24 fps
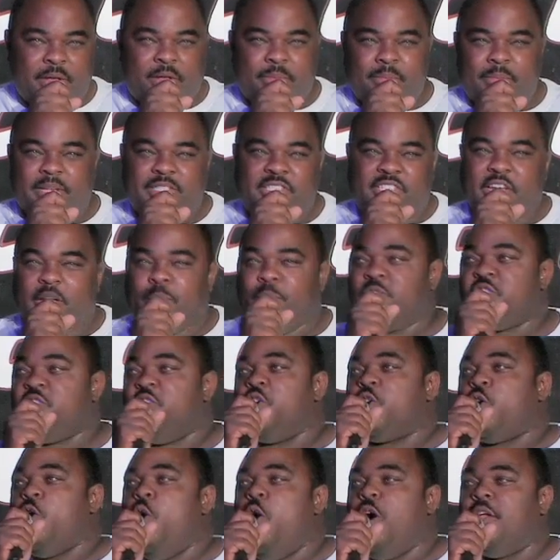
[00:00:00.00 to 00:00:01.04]
My son was in
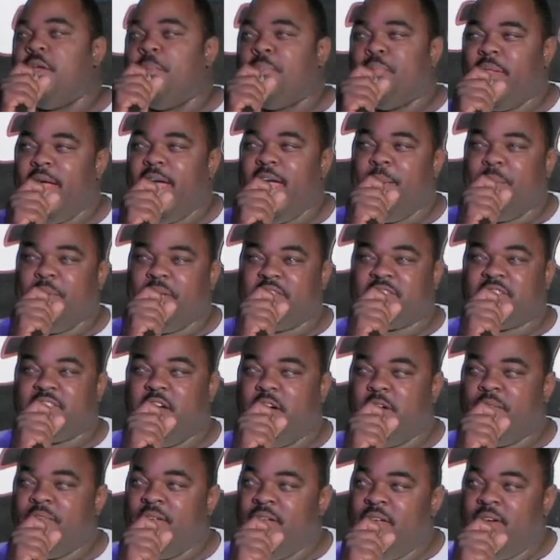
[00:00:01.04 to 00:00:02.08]
the corner playing with
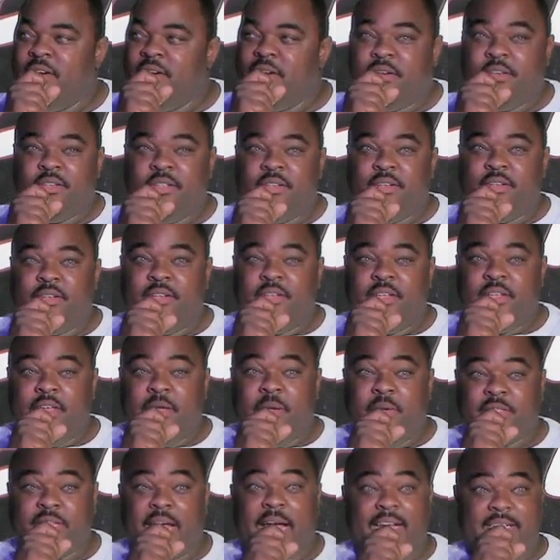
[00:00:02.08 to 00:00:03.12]
himself. He
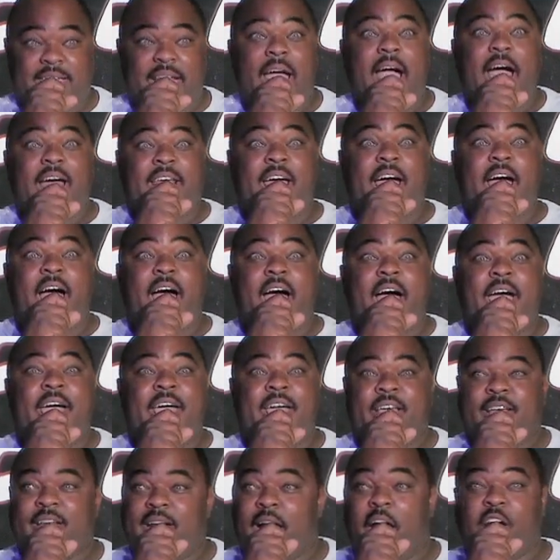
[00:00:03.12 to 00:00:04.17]
was like,
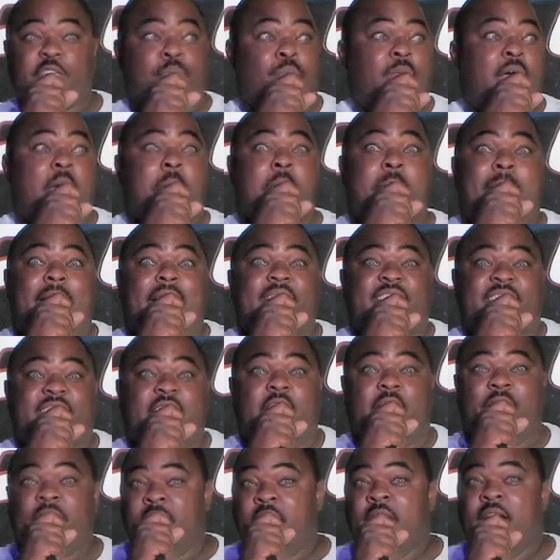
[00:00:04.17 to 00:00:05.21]
Daddy! I was playing with
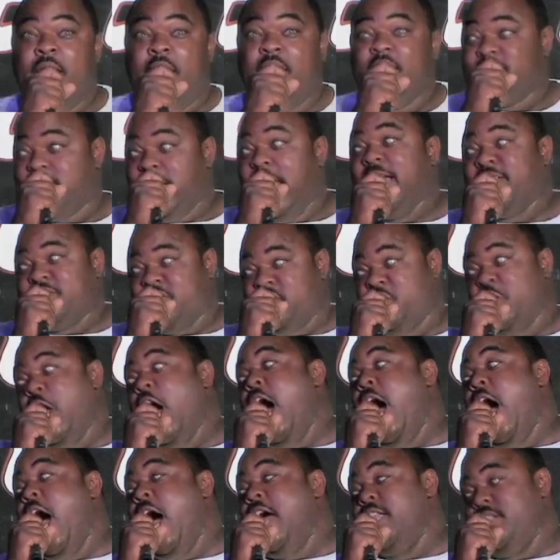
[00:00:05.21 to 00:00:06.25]
myself. I was like,
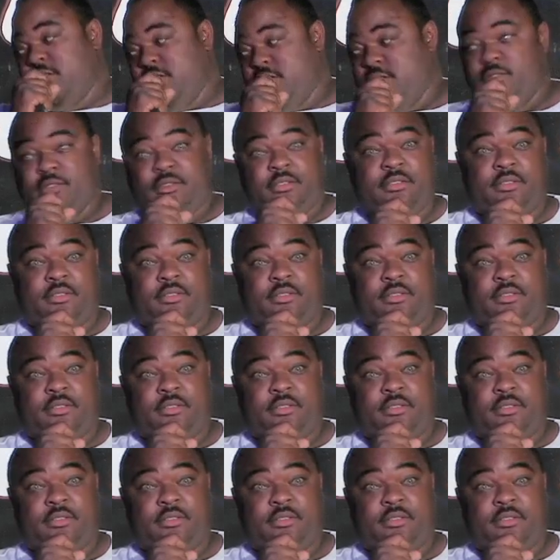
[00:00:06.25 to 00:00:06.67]
son!